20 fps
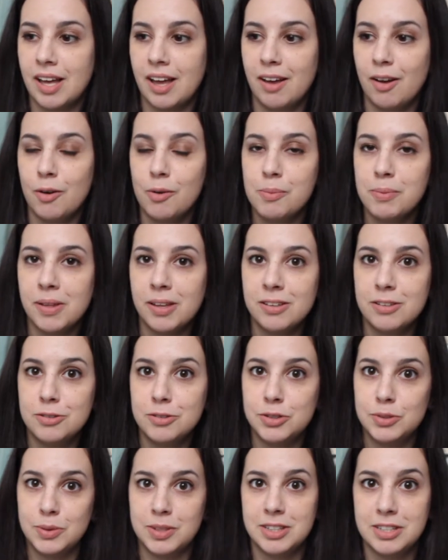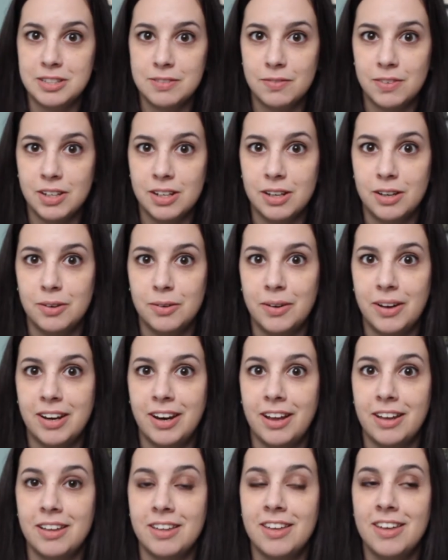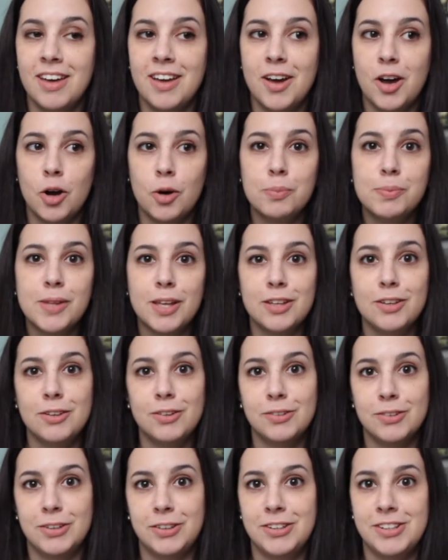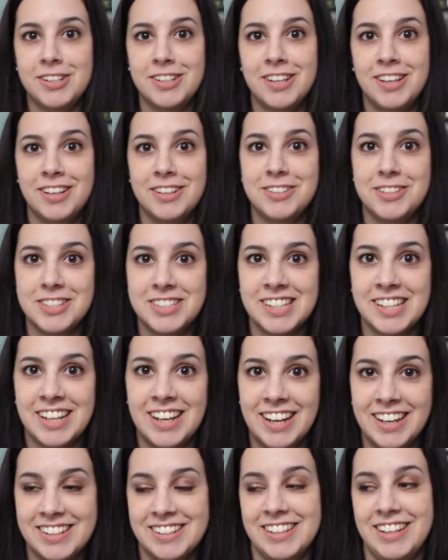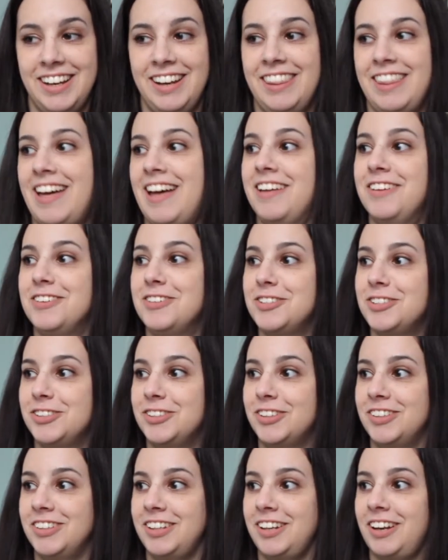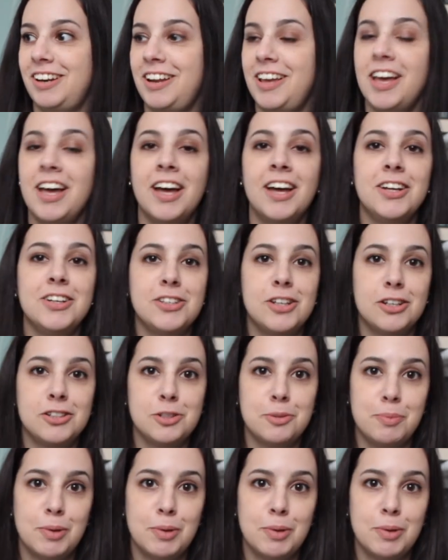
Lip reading: I hope that you enjoyed this video, and I hope that you learned, just like I did, that you shouldn't judge a